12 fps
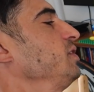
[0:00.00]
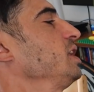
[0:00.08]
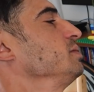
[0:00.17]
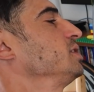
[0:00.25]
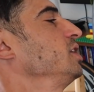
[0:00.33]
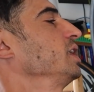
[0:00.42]
you
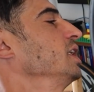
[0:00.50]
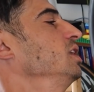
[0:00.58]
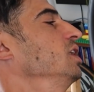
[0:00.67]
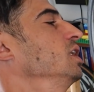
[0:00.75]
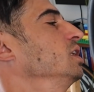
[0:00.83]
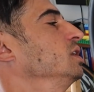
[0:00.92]
keep turning it,
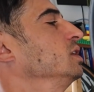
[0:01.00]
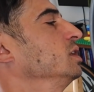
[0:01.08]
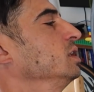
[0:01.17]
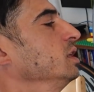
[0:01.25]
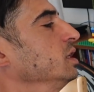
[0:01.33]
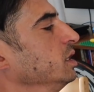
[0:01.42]
look,
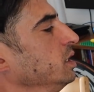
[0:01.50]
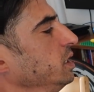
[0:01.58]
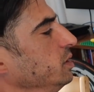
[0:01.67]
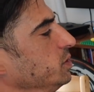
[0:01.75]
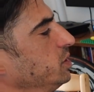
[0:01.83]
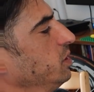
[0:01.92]

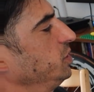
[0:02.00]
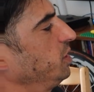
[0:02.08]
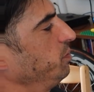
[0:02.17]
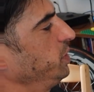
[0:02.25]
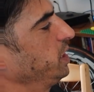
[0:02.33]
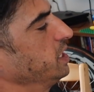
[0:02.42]
it will start
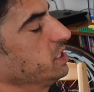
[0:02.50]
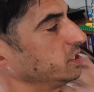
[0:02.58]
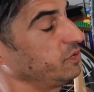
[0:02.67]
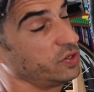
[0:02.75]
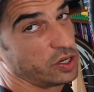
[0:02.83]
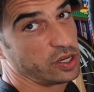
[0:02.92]
jumping again.
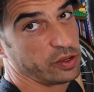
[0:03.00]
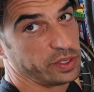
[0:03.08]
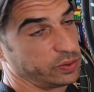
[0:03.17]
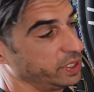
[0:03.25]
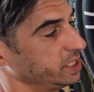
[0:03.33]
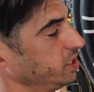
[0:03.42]
So if you don't know
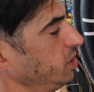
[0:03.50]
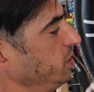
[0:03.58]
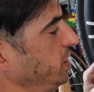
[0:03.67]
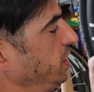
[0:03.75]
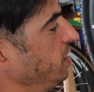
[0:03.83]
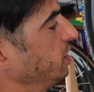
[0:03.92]
which way to
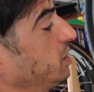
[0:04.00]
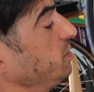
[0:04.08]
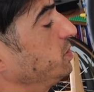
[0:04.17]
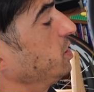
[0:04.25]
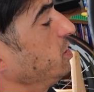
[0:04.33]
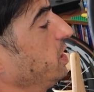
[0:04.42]
turn it,
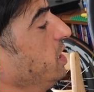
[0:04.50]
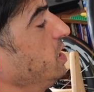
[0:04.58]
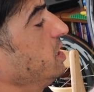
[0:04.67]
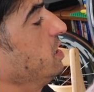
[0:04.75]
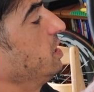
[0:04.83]
keep turning it,